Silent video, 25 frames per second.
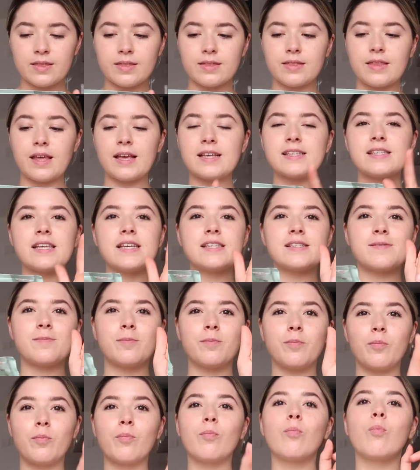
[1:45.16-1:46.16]
This is
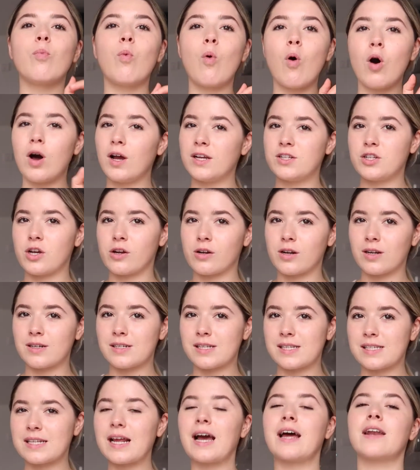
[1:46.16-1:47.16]
what I don't
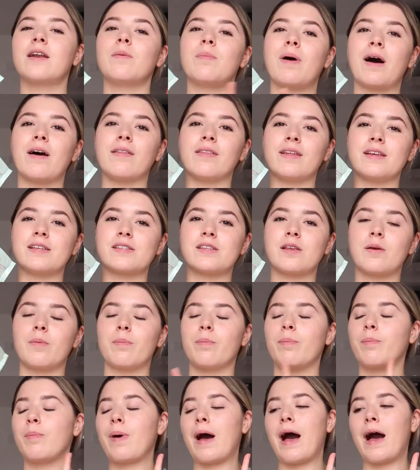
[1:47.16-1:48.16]
understand about this
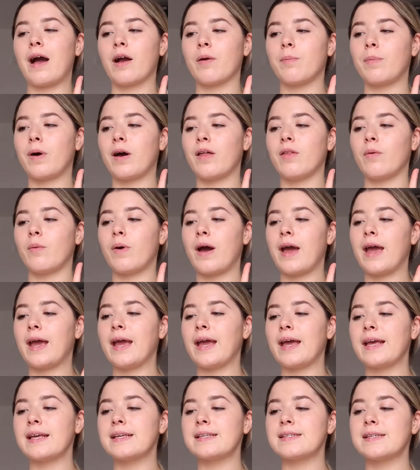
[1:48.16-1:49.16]
pack, by the way.
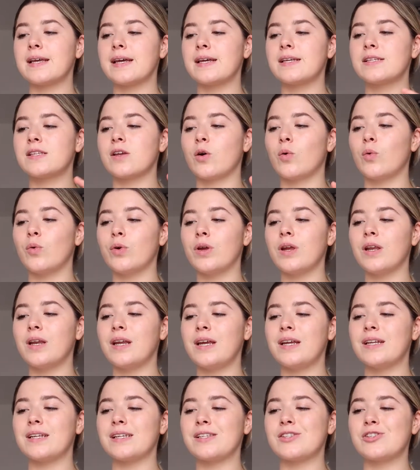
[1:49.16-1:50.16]
It says all you
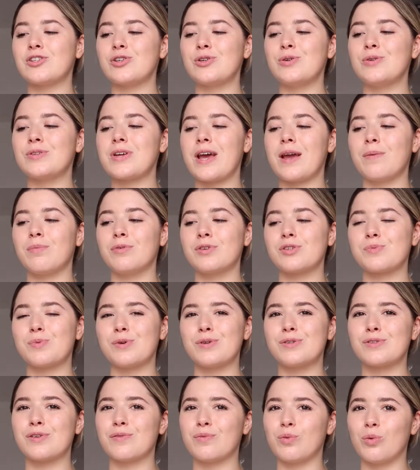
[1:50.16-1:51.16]
need is 2
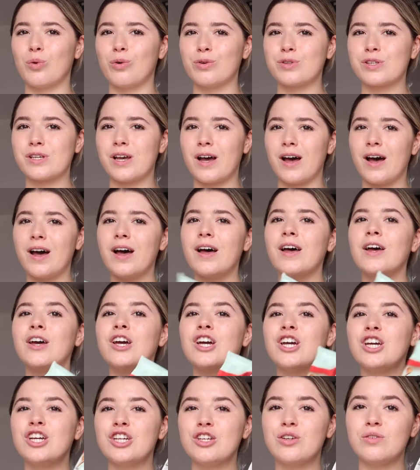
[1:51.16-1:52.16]
tablespoons of water.
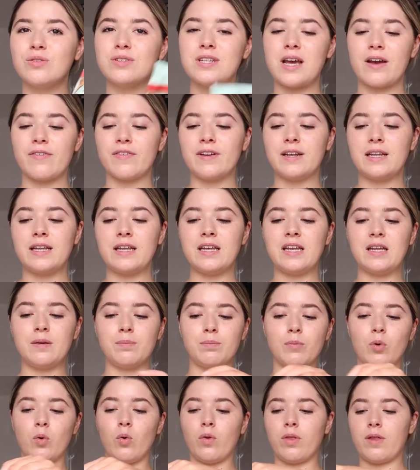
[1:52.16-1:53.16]
You definitely need
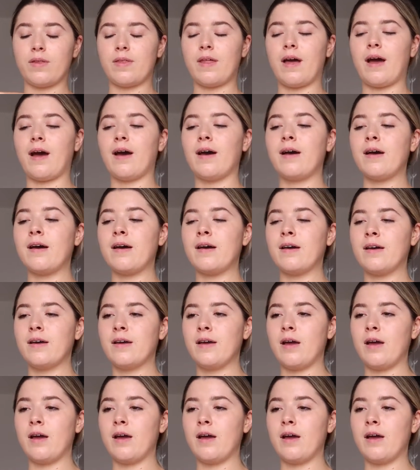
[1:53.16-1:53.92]
more than that.